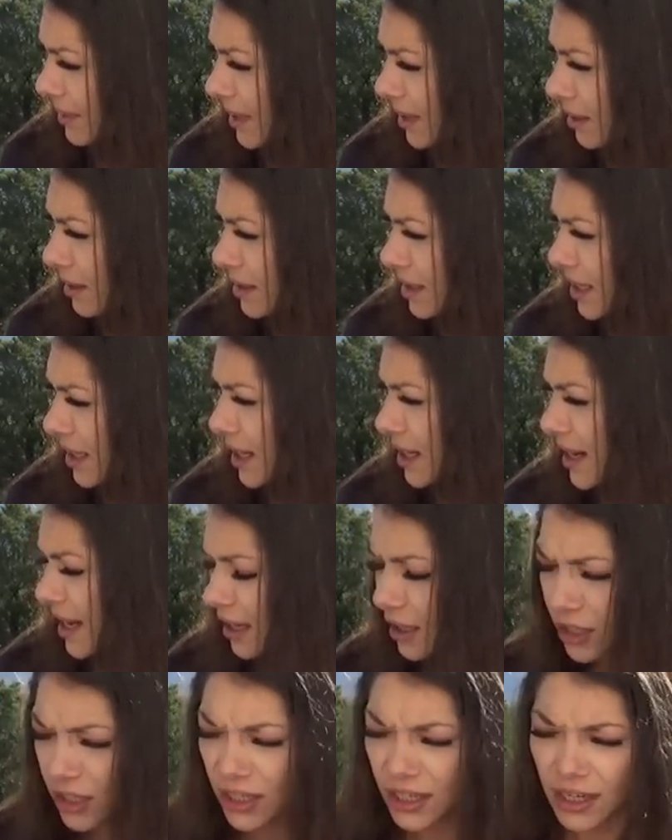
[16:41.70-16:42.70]
but there is a
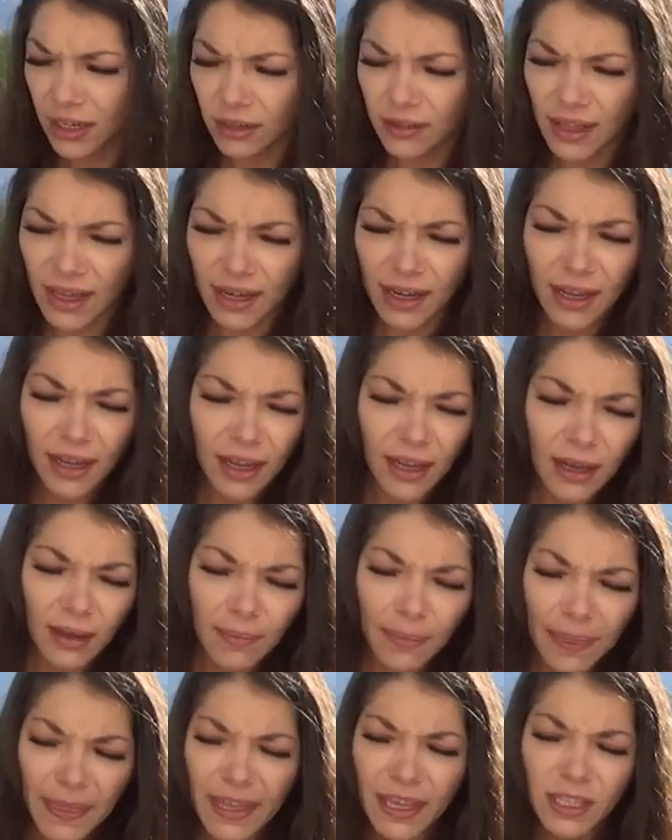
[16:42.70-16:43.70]
connection here that
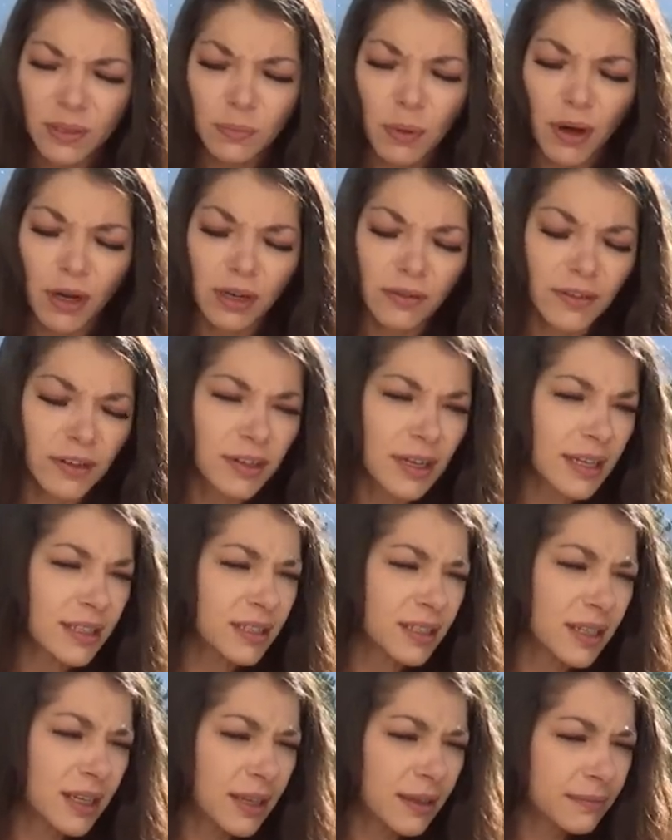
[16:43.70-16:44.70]
is part of your
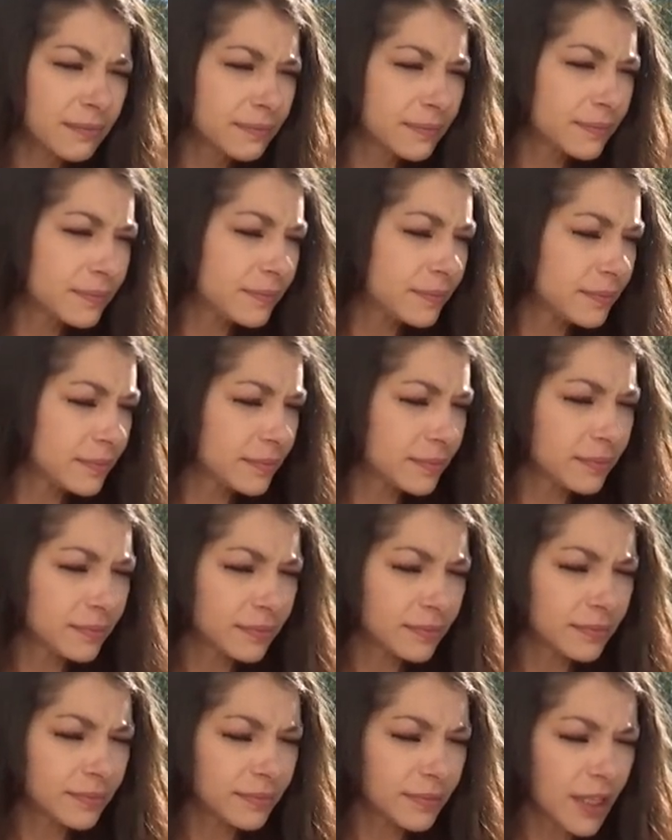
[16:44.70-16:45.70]
destiny.
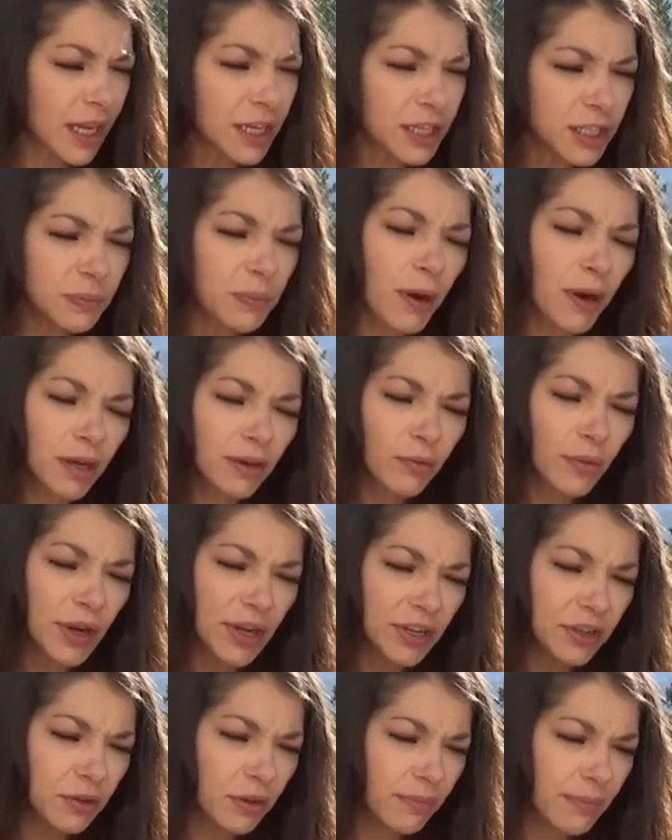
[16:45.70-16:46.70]
It's part of where
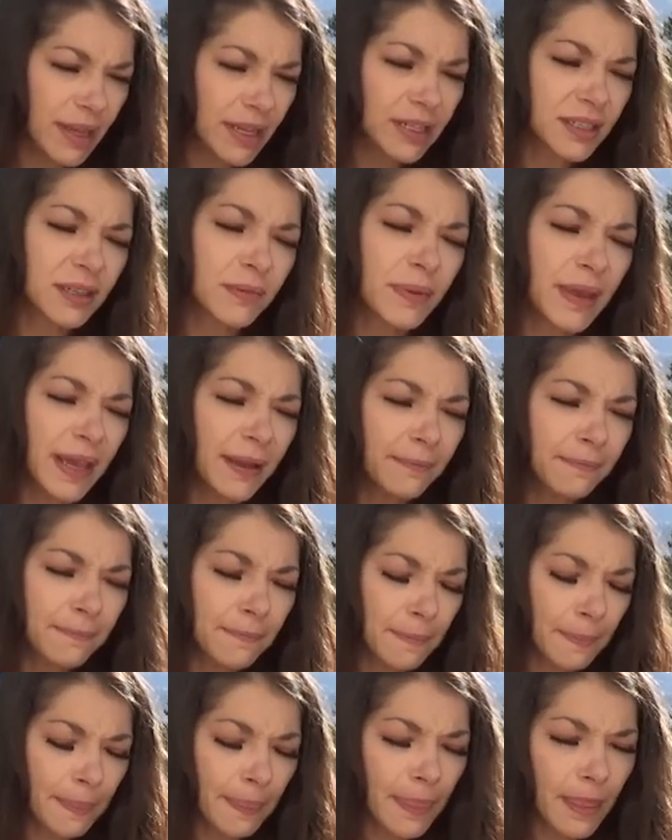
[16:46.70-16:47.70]
you are meant to be.
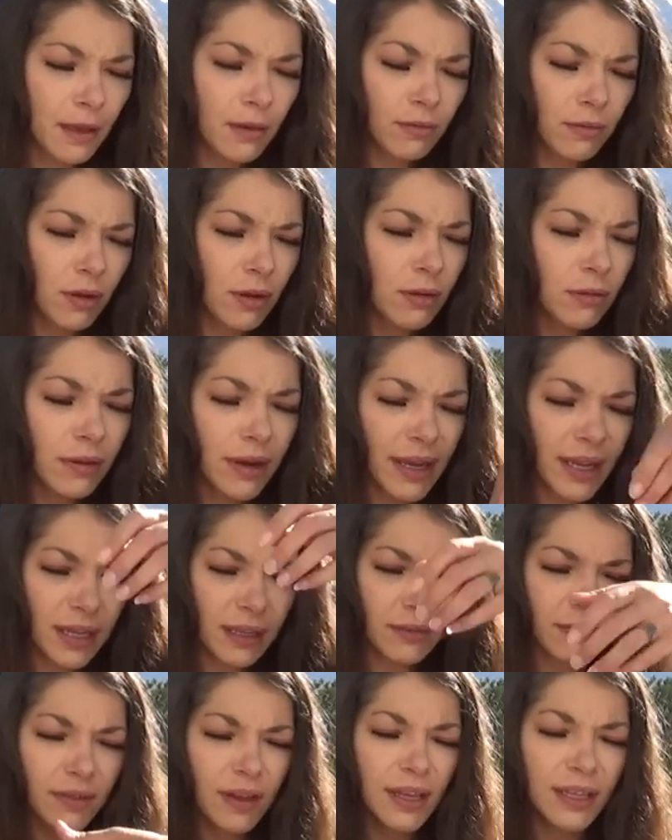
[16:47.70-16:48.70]
All right,
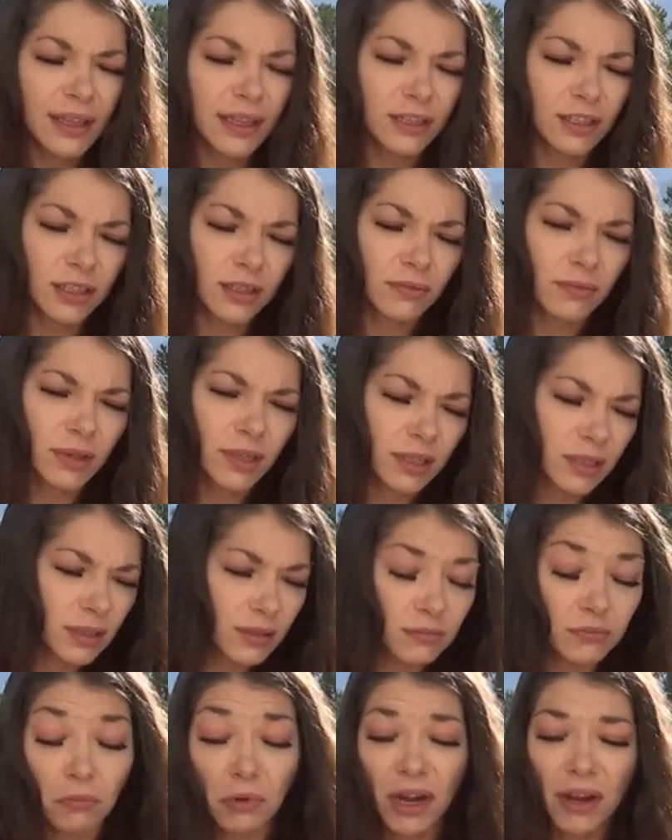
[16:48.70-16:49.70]
just want to
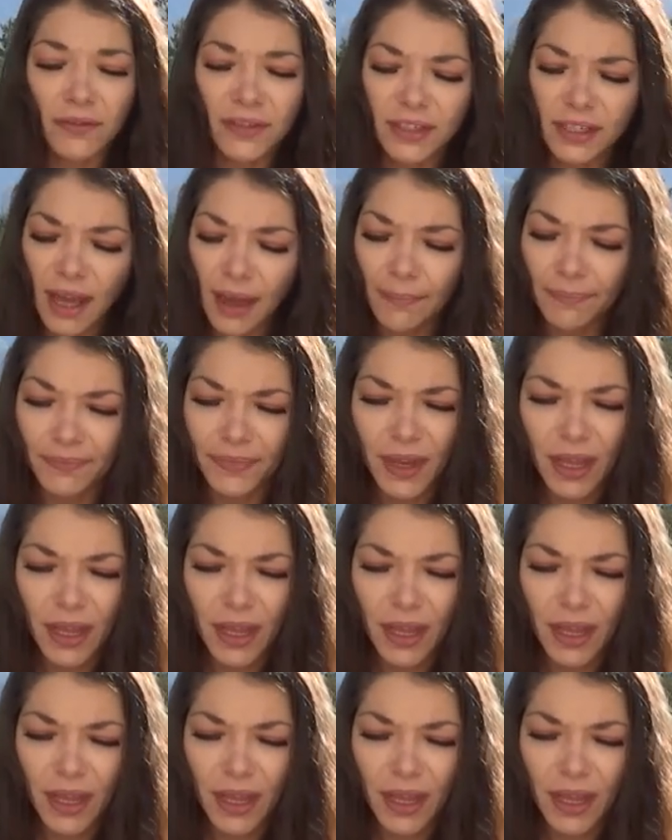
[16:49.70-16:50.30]
put at the top.